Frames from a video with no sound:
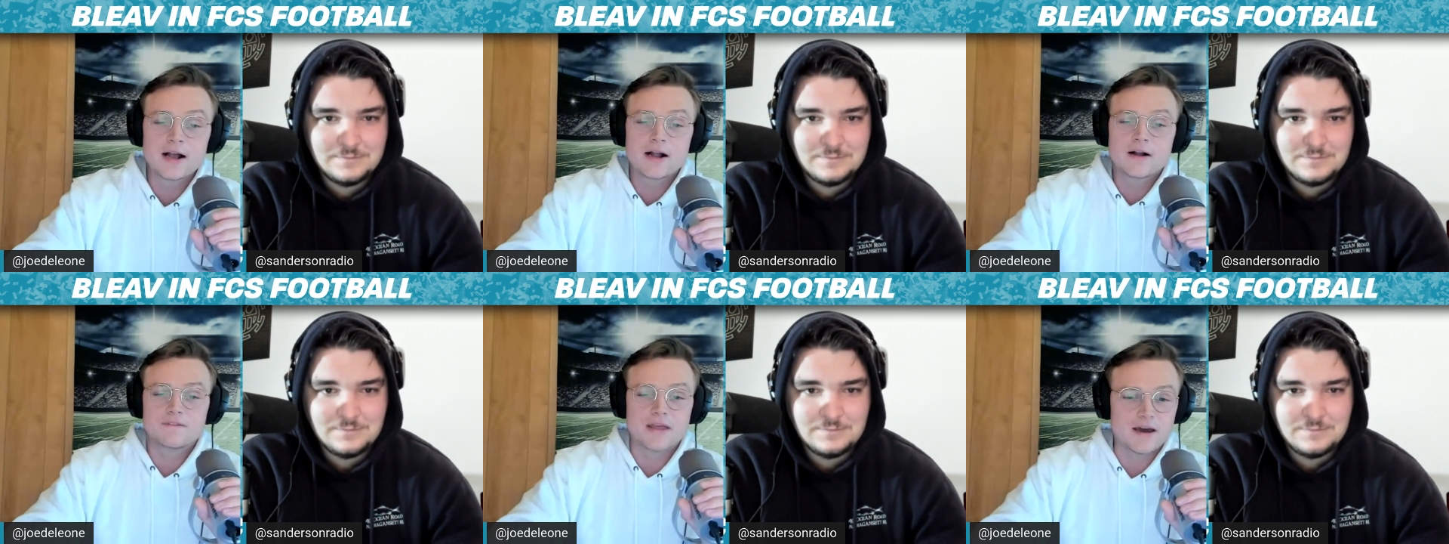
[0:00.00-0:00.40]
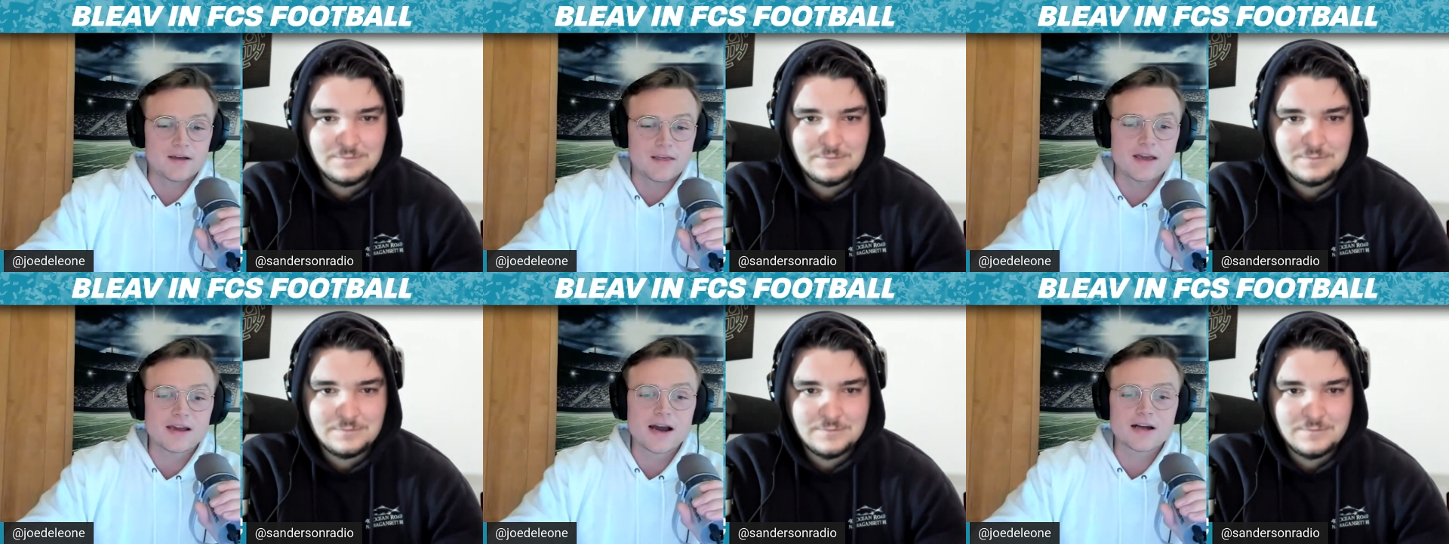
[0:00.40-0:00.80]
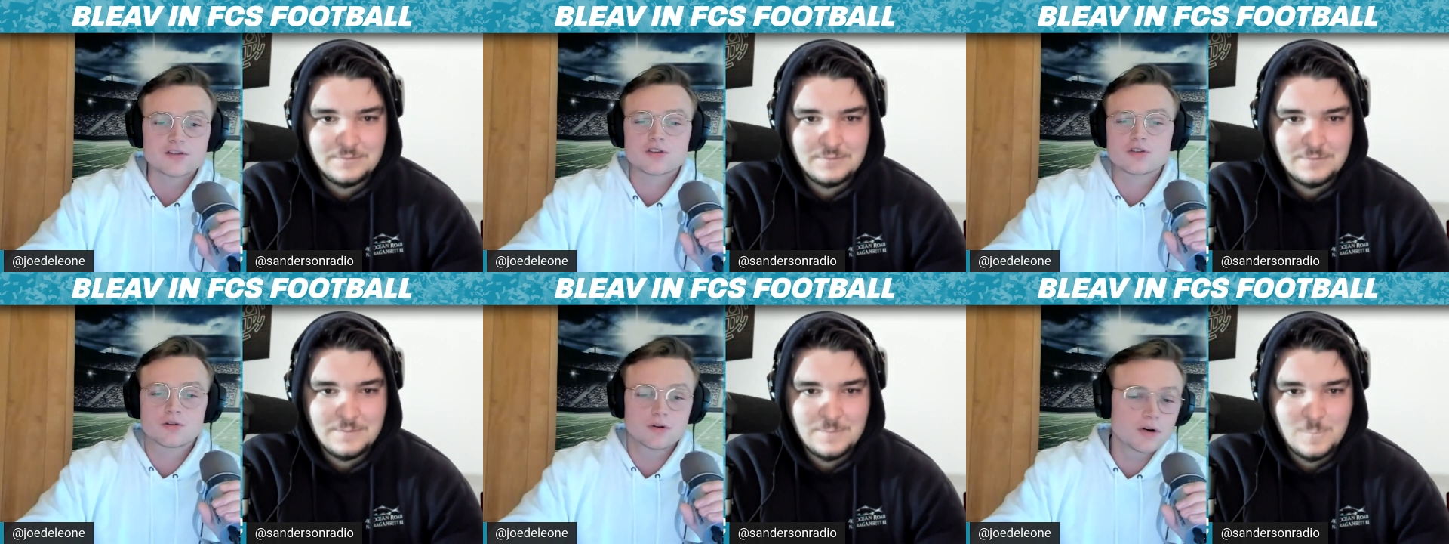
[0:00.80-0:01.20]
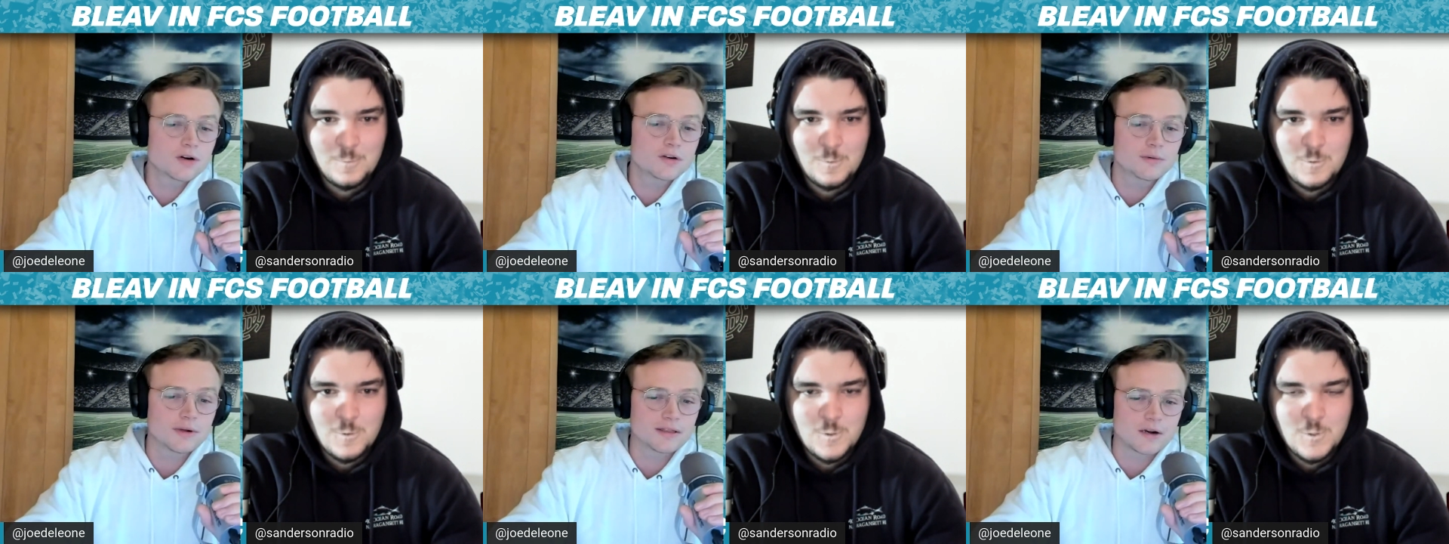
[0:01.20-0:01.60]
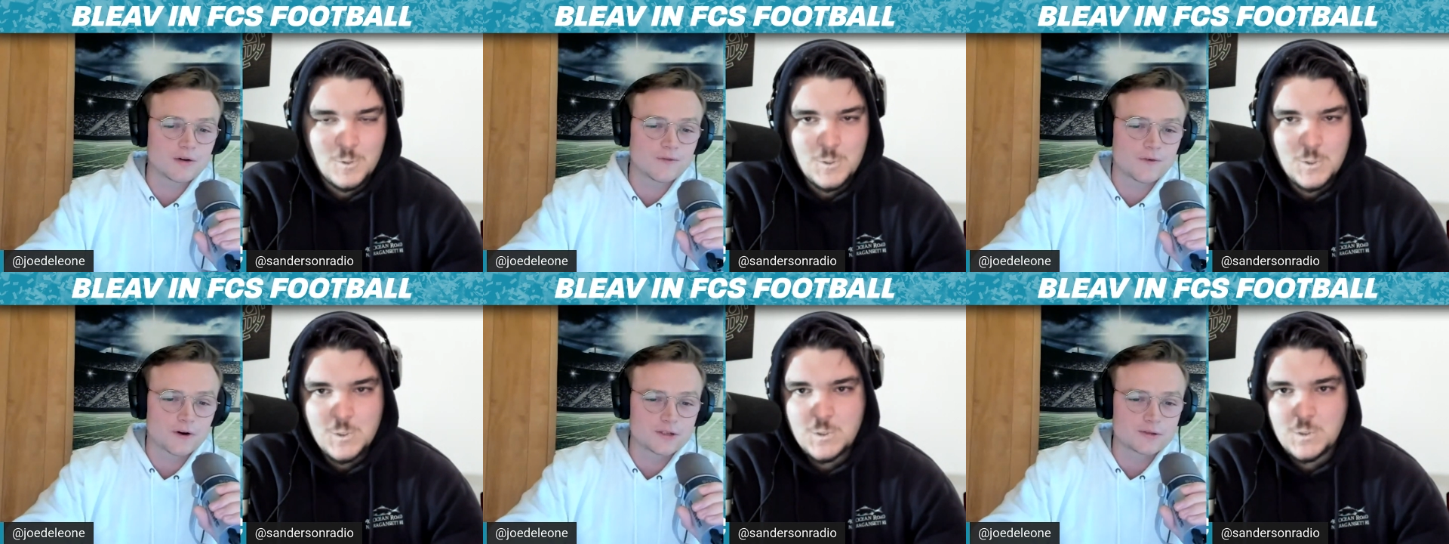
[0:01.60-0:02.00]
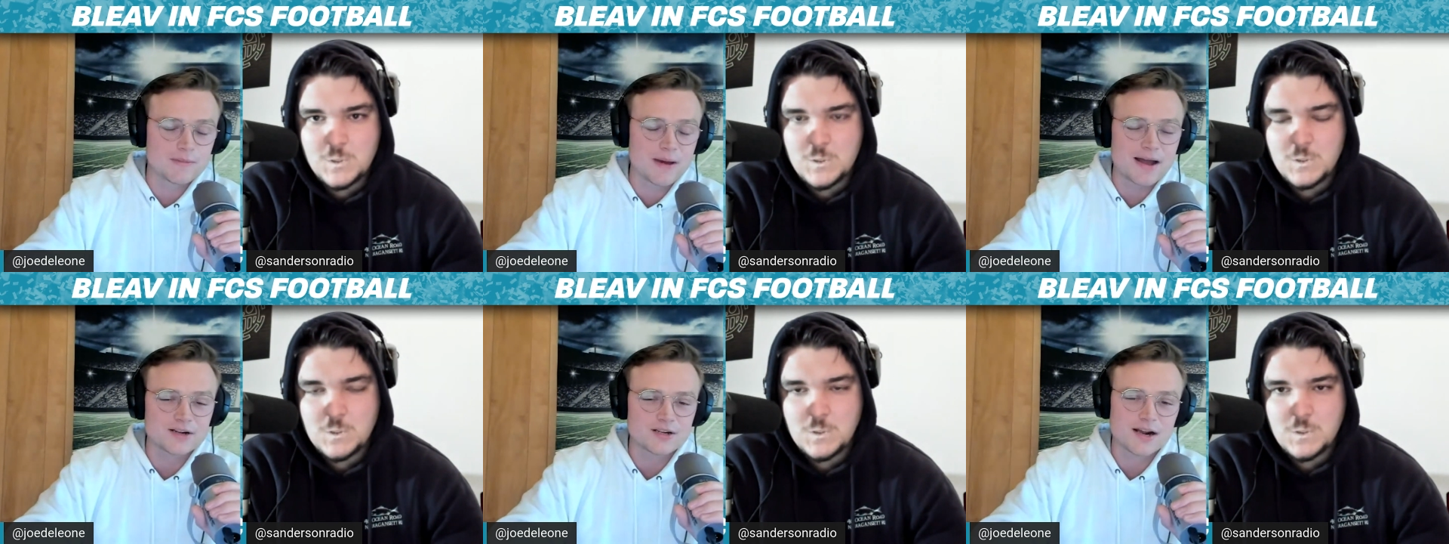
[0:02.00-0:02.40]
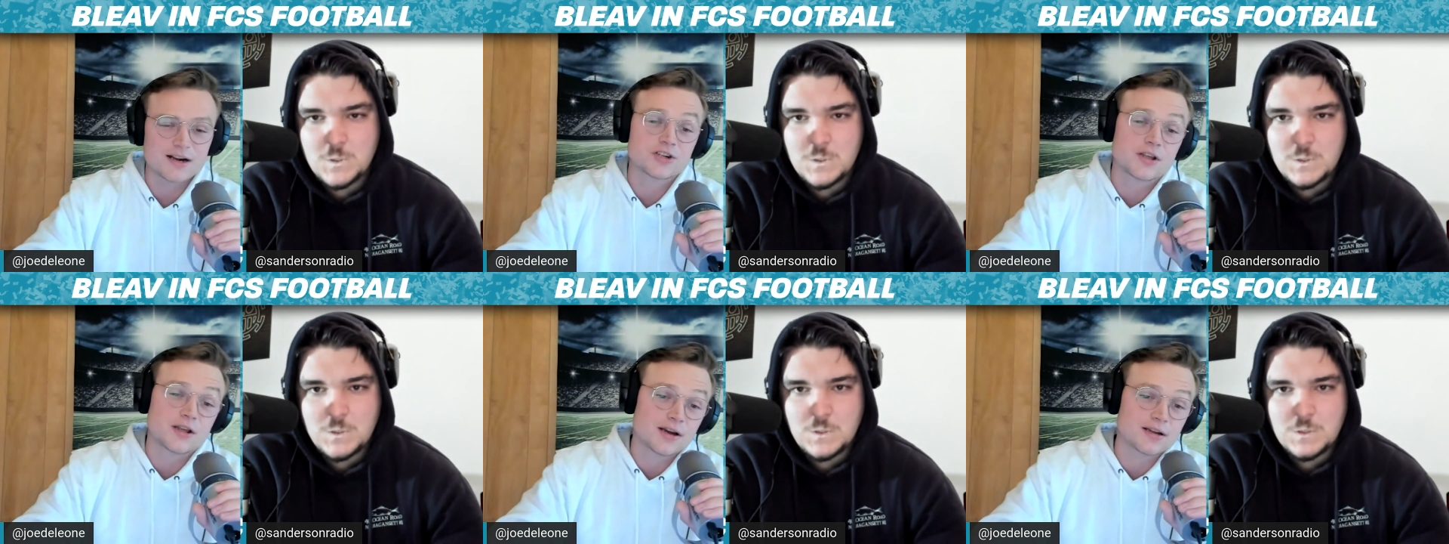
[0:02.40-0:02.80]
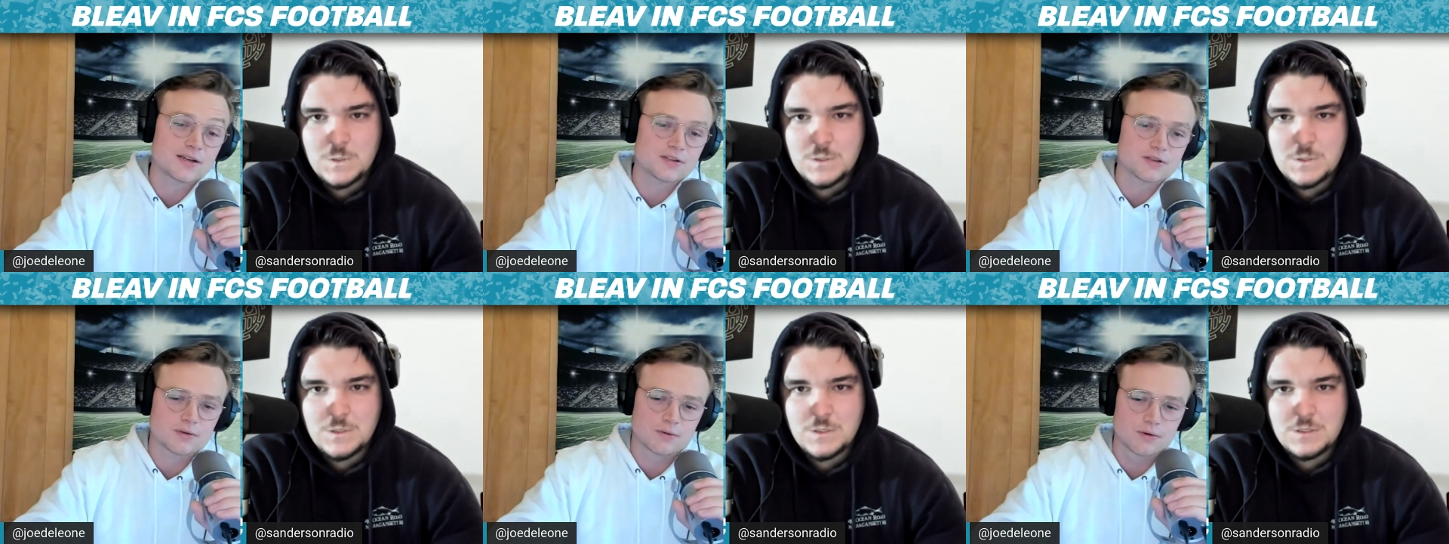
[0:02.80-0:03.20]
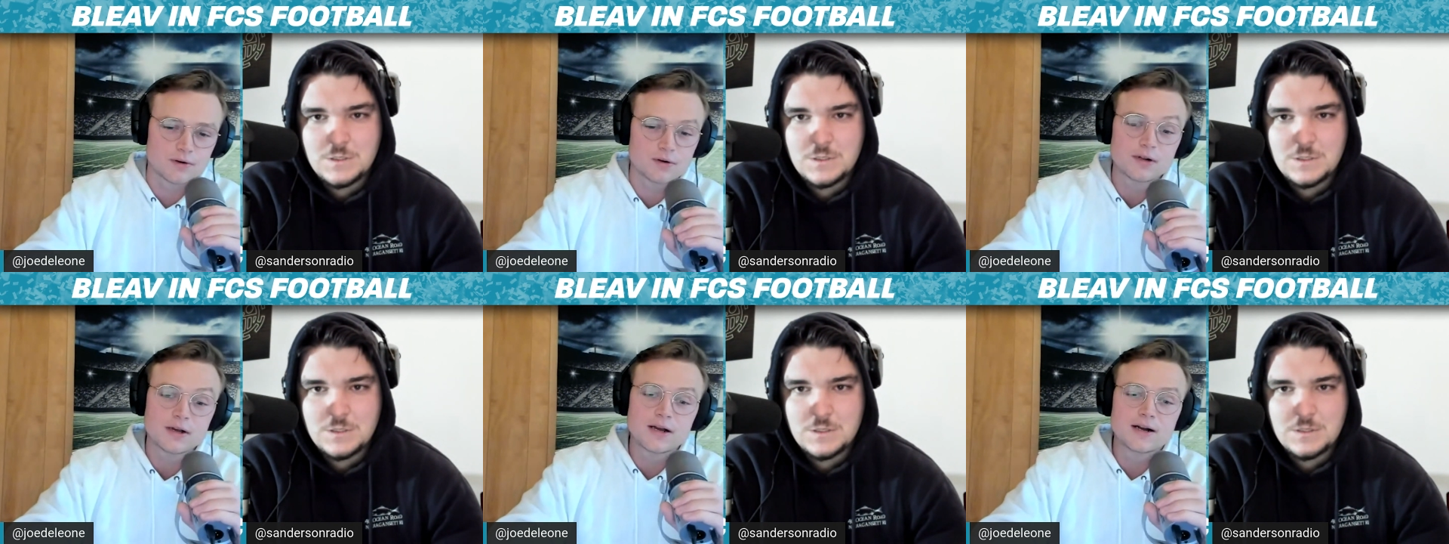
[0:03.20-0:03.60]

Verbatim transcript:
Speaker 1: Now they got screwed with their first match. Actually, they didn't get screwed.